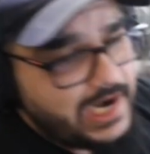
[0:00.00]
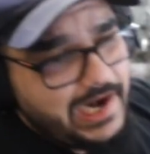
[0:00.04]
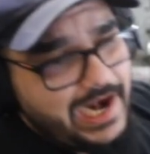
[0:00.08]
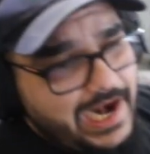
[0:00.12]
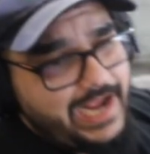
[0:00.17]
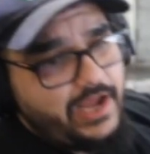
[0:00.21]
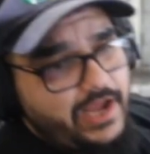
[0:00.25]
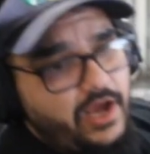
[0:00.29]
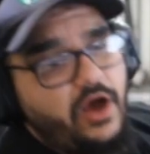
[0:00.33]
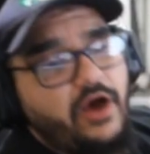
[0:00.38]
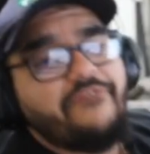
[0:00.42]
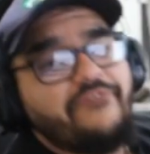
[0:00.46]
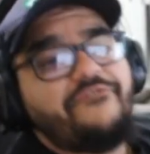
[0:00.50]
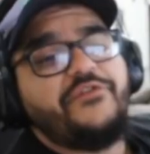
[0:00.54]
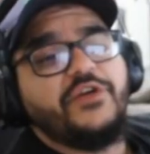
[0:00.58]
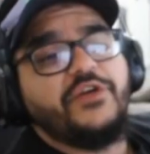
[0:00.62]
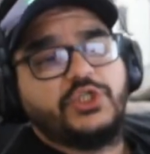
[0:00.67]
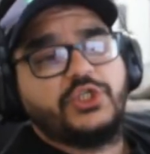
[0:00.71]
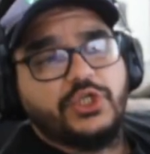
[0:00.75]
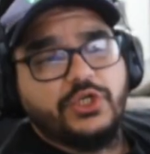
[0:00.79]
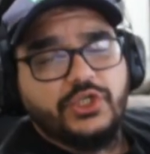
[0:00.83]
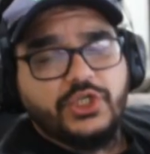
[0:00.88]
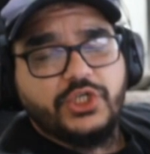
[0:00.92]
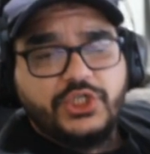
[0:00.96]
like an
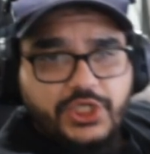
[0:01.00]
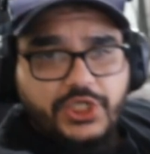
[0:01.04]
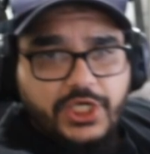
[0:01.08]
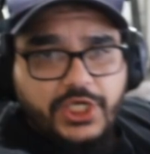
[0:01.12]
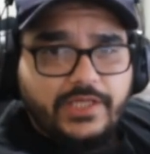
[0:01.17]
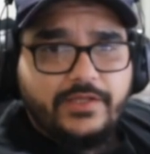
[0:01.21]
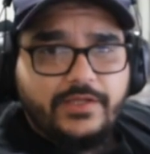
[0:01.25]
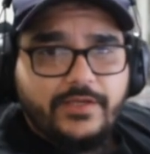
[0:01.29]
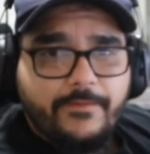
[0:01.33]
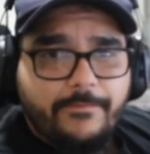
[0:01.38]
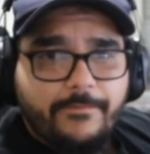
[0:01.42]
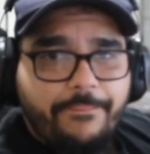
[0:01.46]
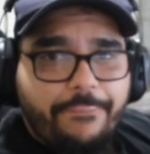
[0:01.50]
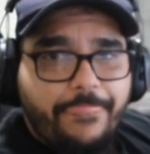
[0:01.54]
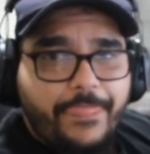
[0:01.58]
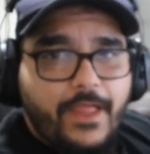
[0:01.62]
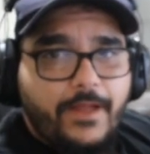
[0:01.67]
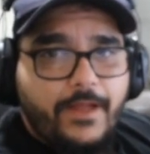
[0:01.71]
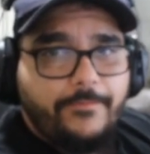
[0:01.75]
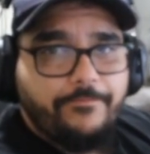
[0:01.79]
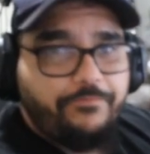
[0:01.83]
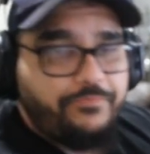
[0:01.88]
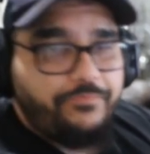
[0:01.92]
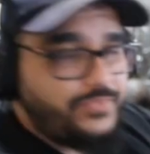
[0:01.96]
official sheet
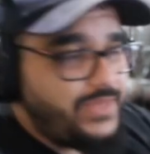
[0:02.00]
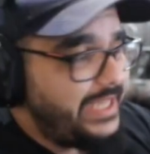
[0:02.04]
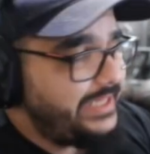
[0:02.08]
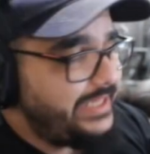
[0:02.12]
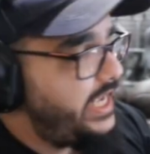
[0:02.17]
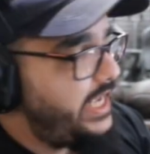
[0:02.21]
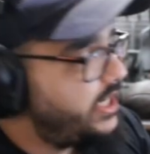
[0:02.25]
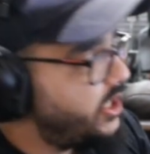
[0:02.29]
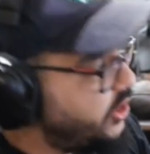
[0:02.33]
that they could